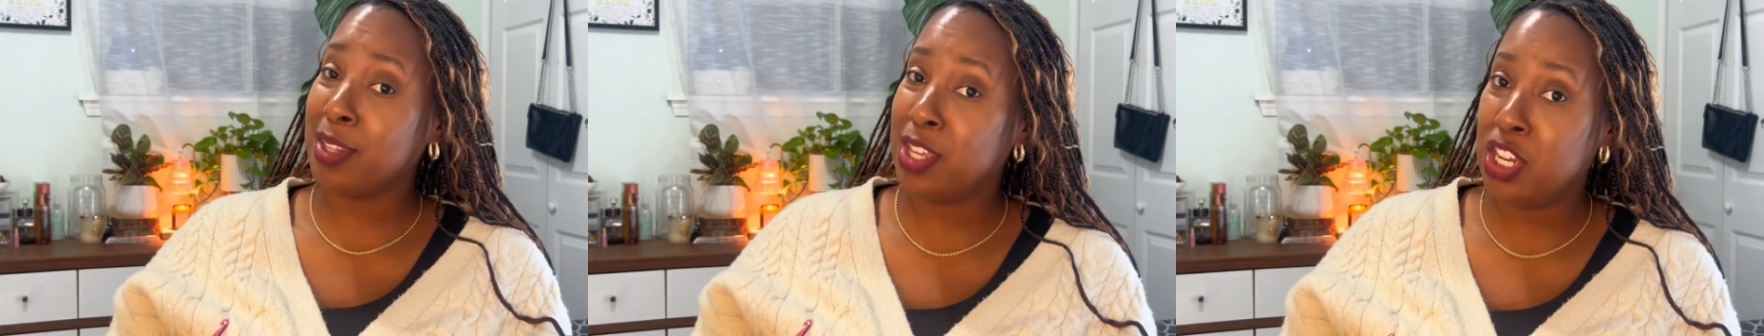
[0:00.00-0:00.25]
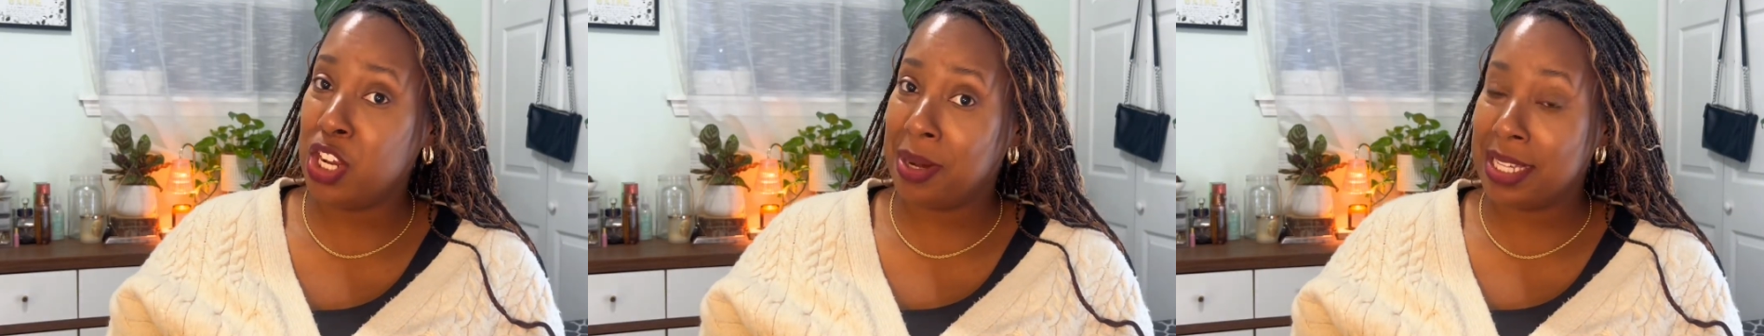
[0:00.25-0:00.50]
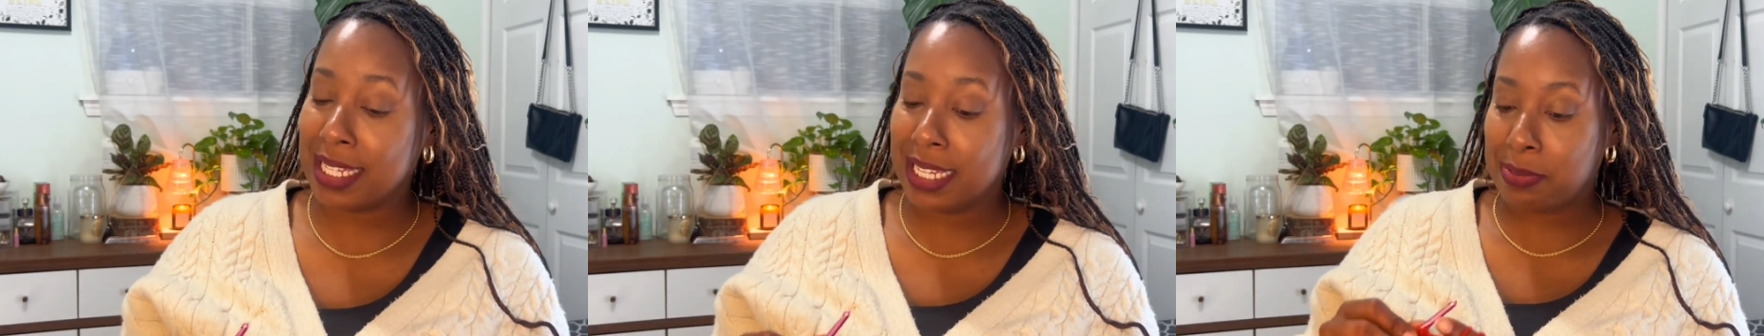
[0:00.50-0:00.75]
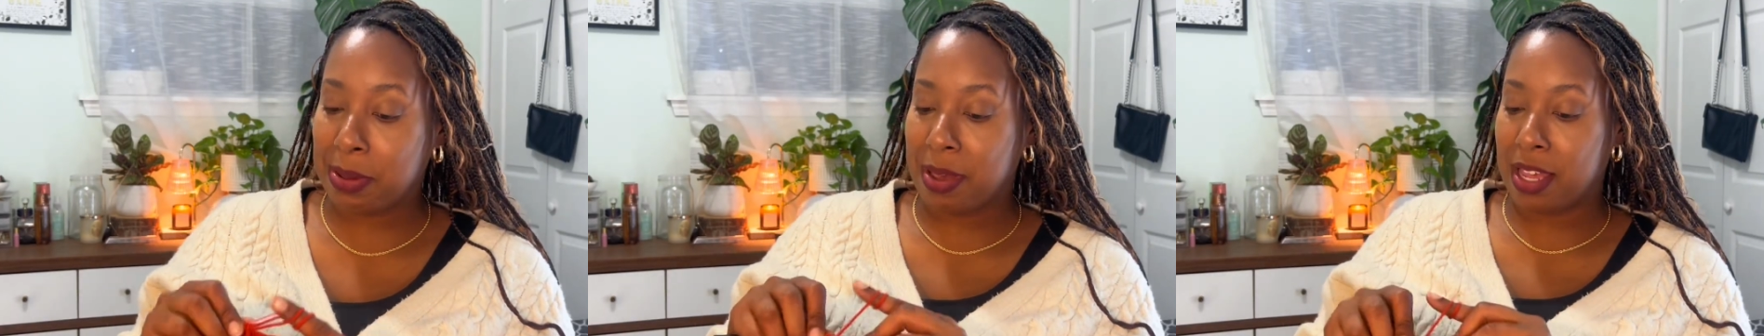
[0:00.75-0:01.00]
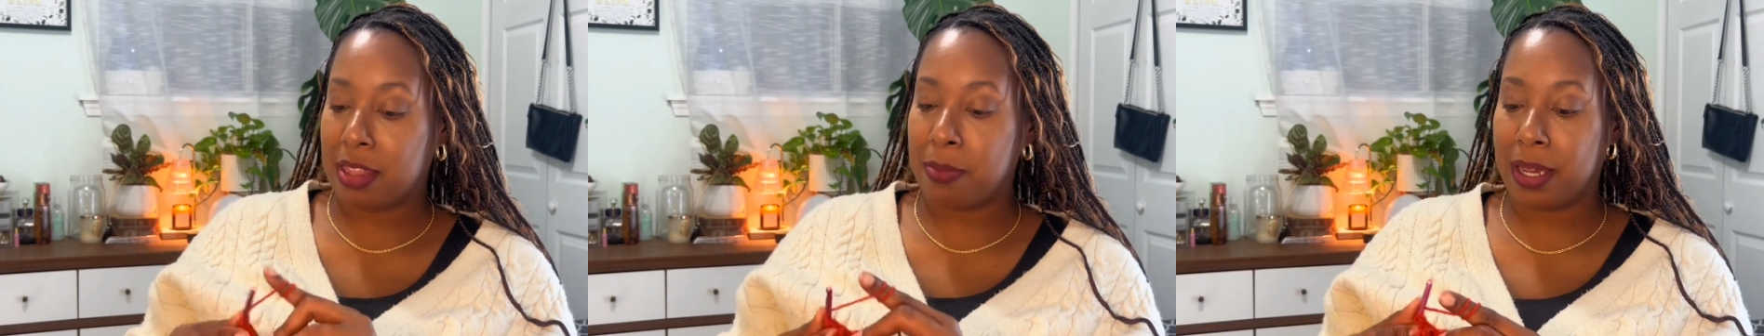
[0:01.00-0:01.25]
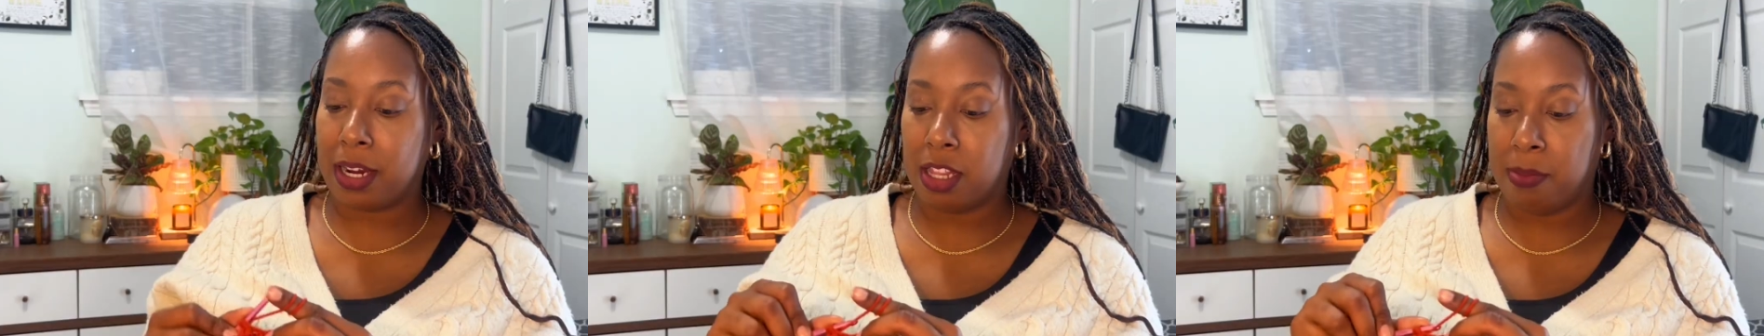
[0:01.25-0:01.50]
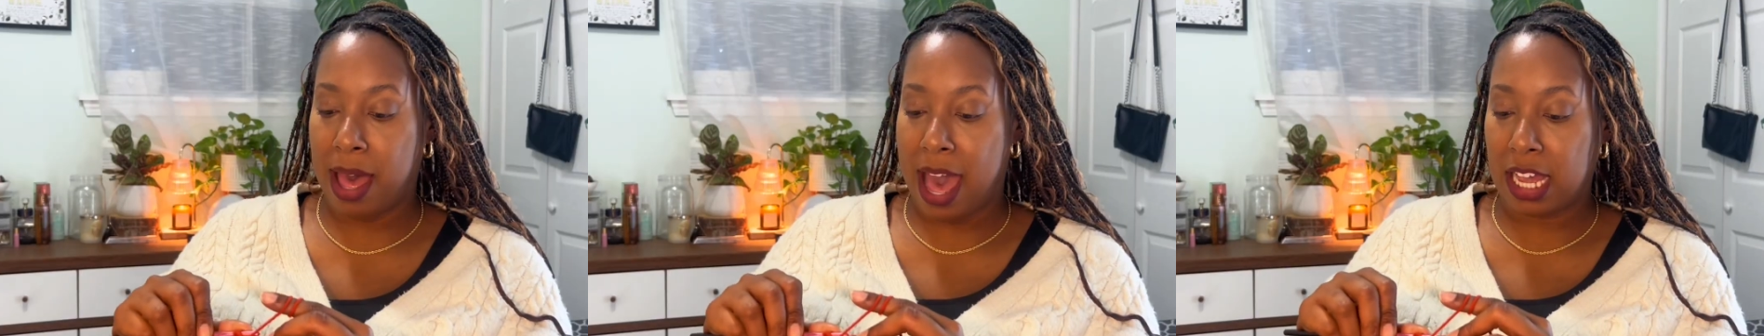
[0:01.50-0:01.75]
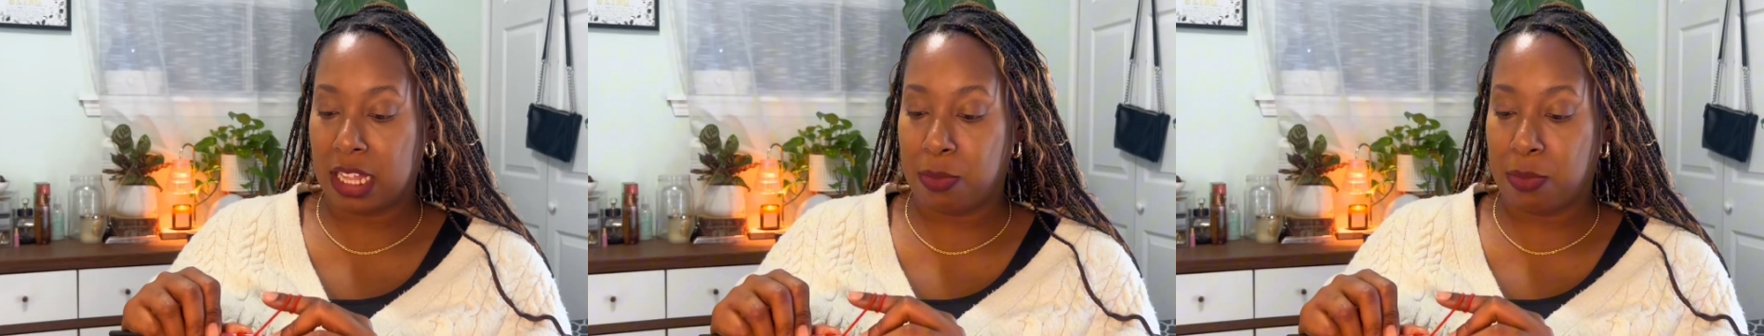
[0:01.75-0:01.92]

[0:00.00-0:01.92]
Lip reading: you know, us as women, the bigger the bag,